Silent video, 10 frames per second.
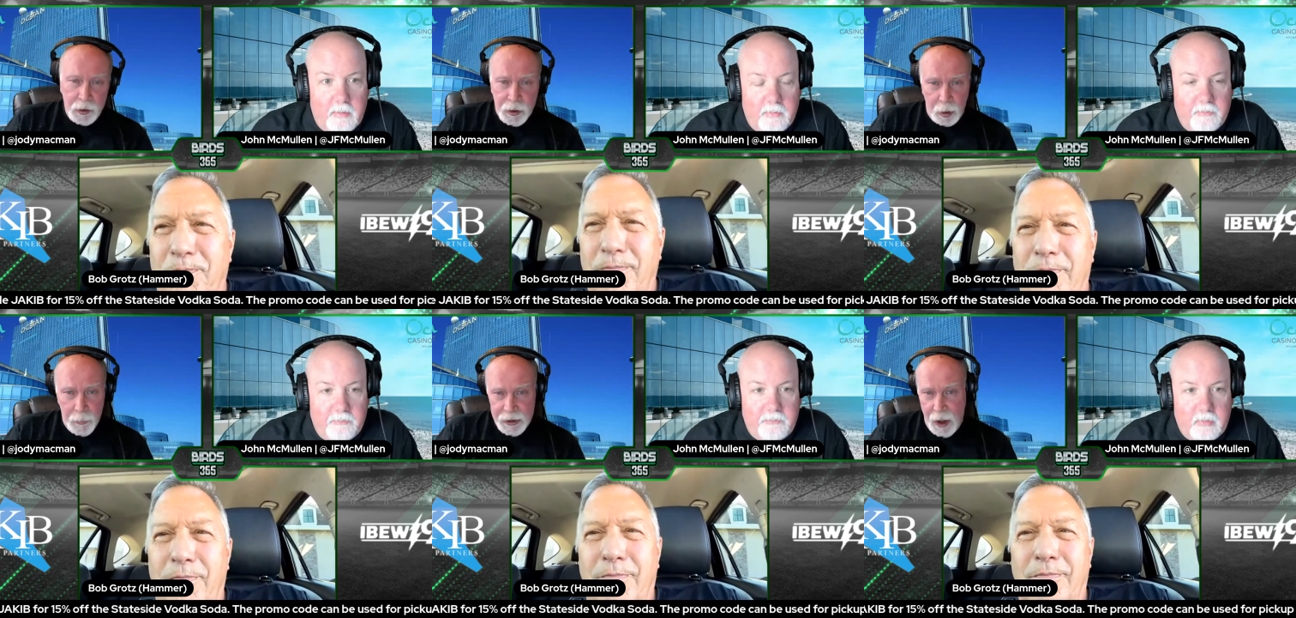Speaker 1: going
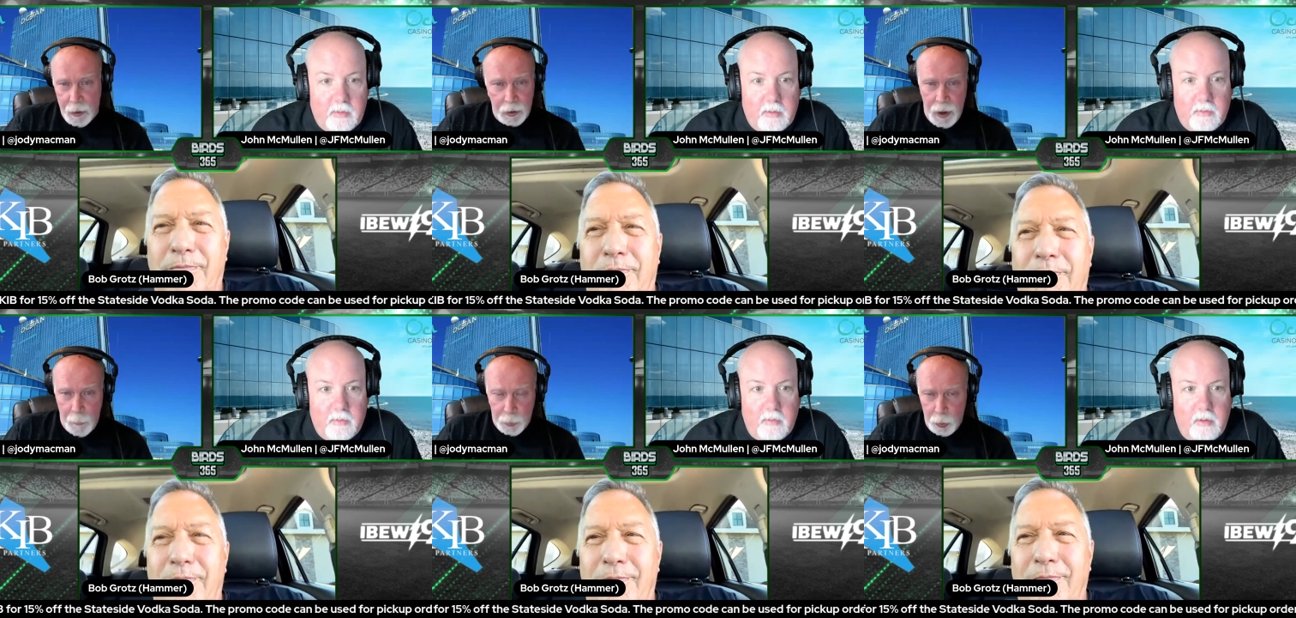to miss out on
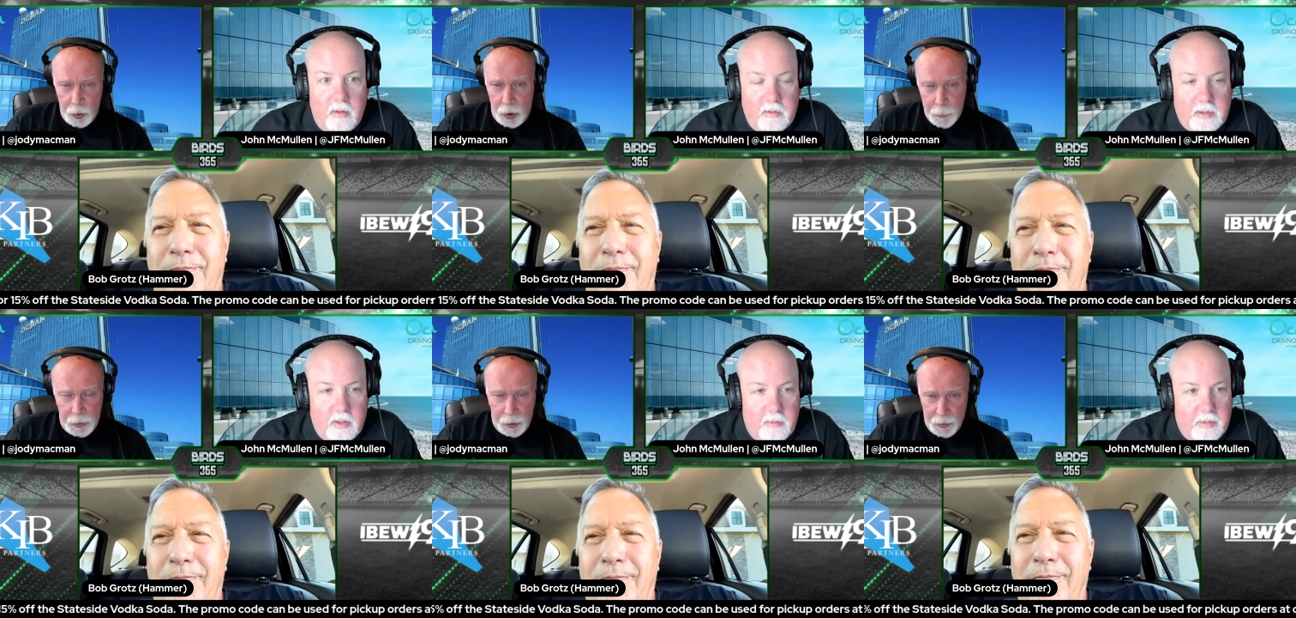the opportunity yeah,
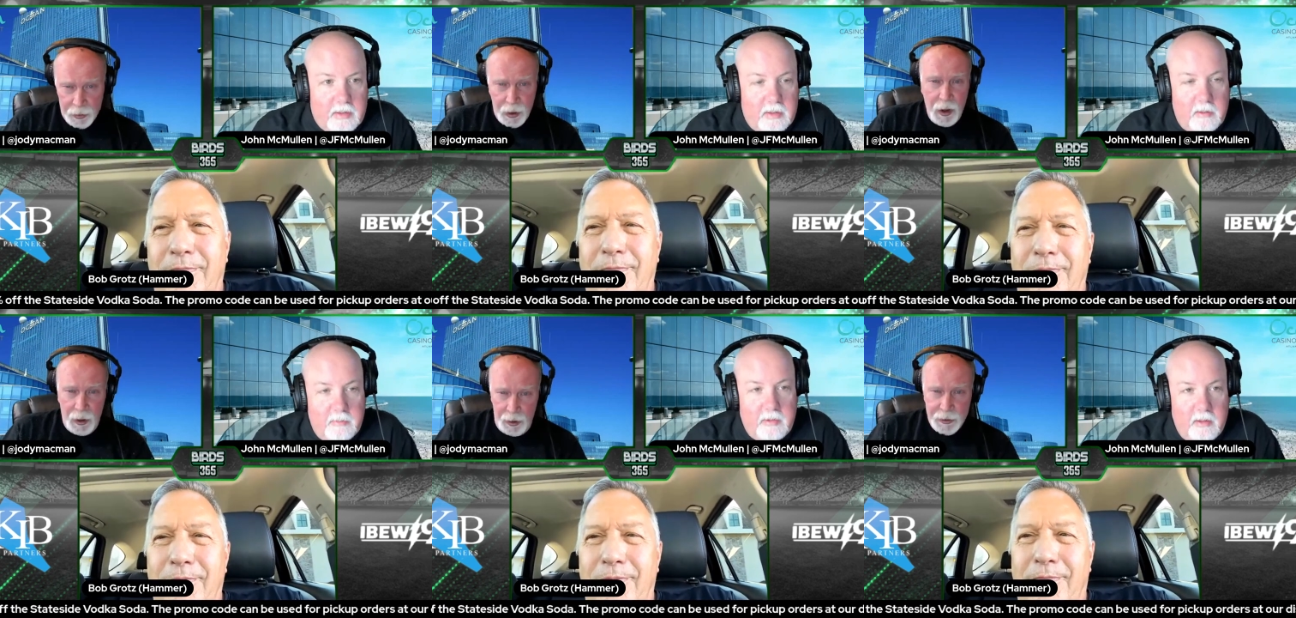he's
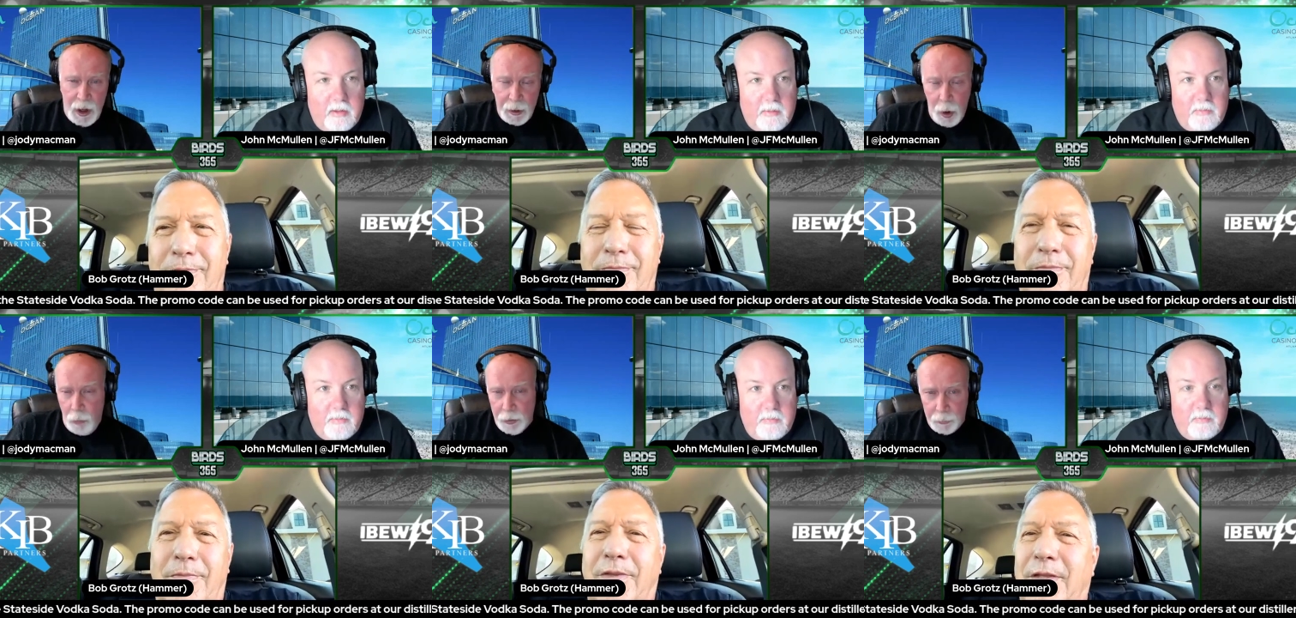because he's yeah. got
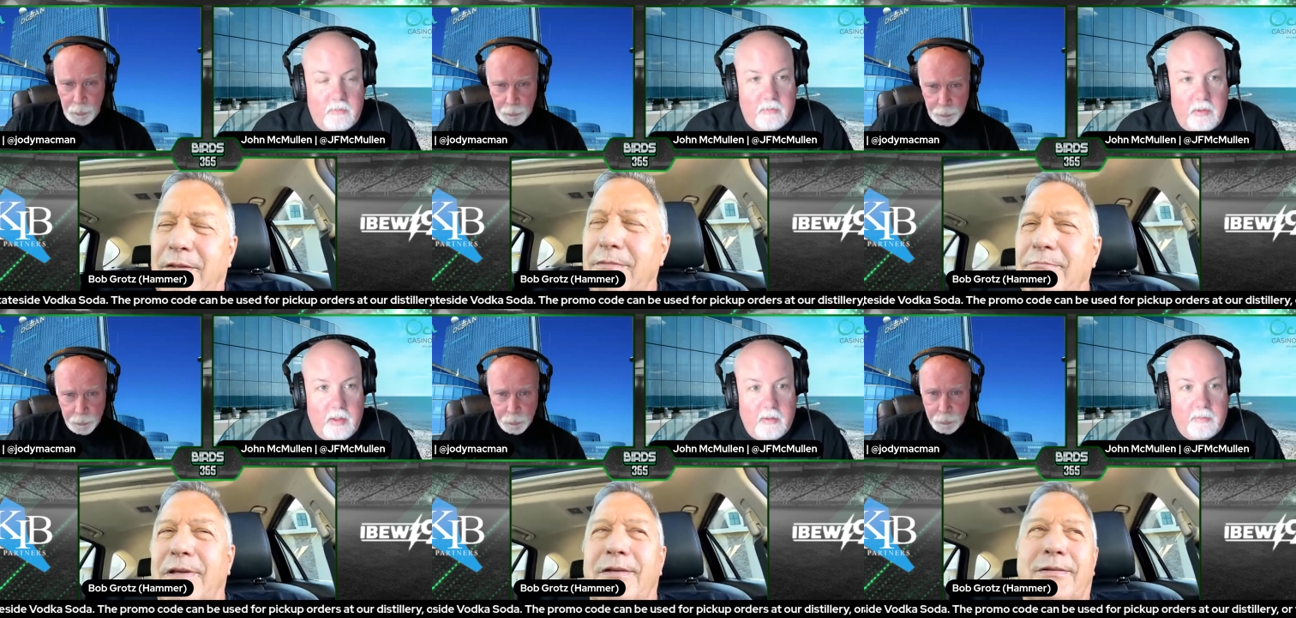COVID.
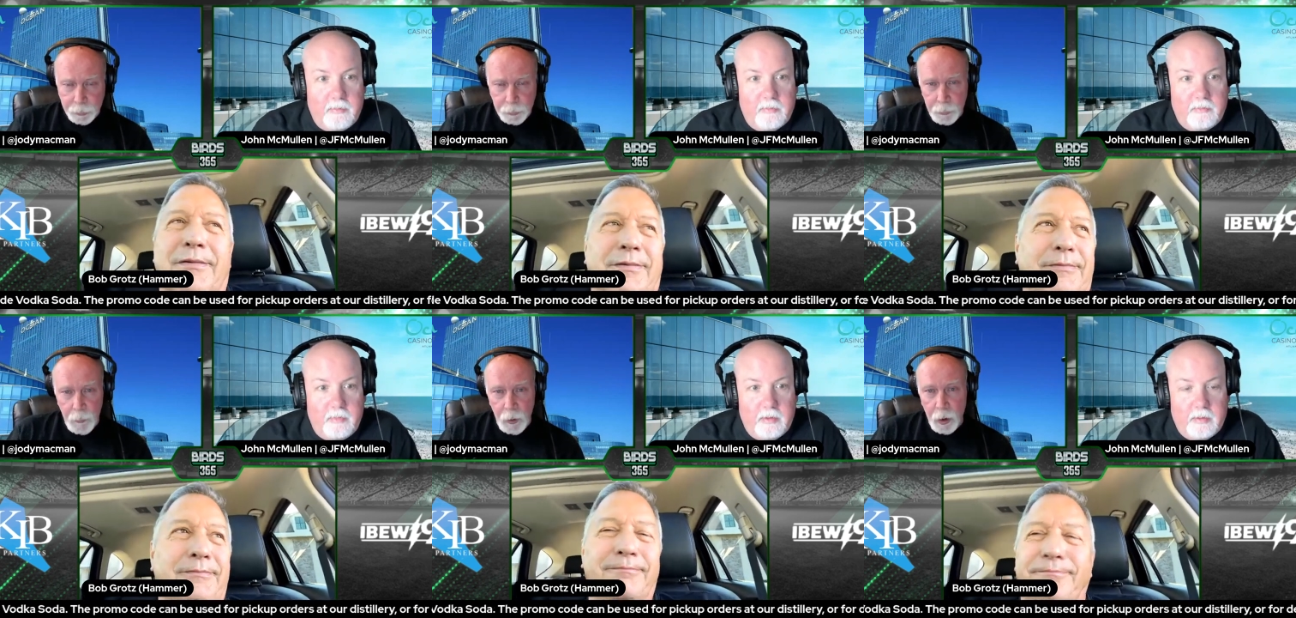Yeah,
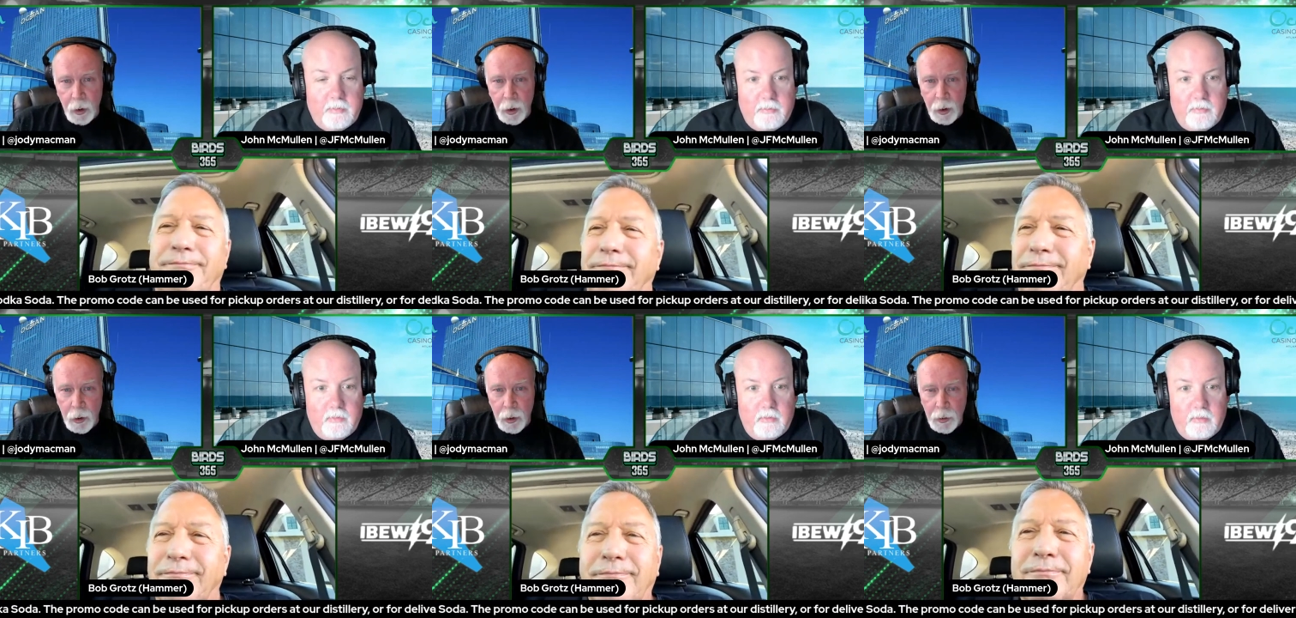yeah.
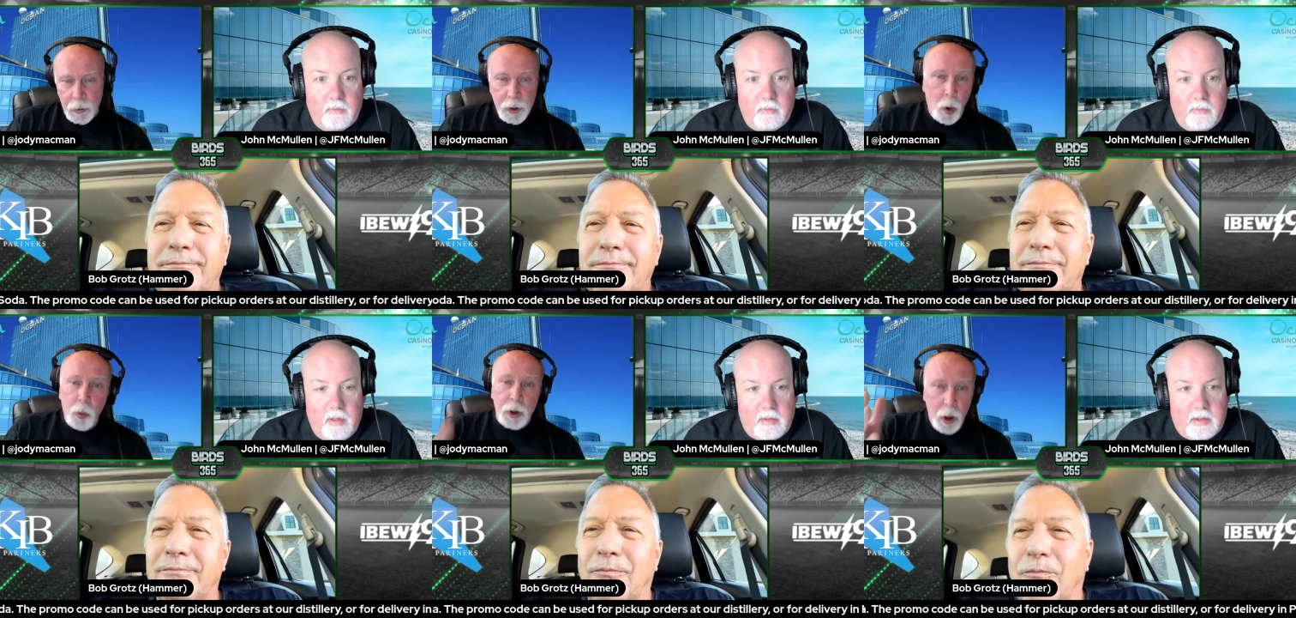
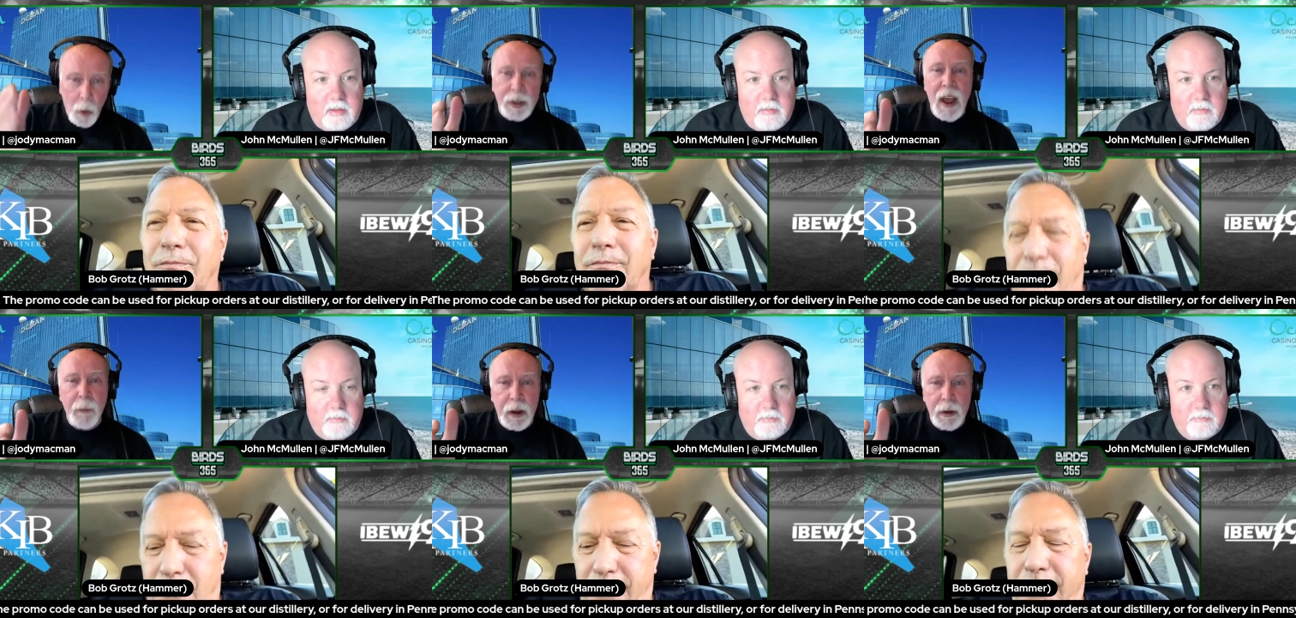So That's you know a... what
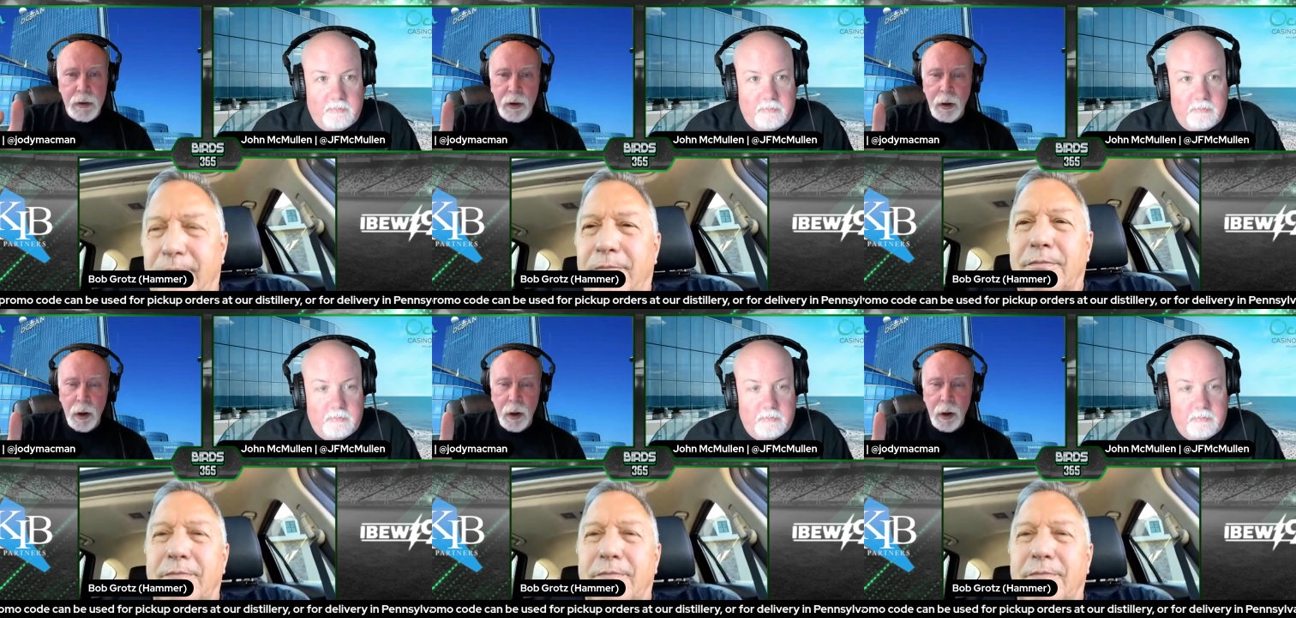that means?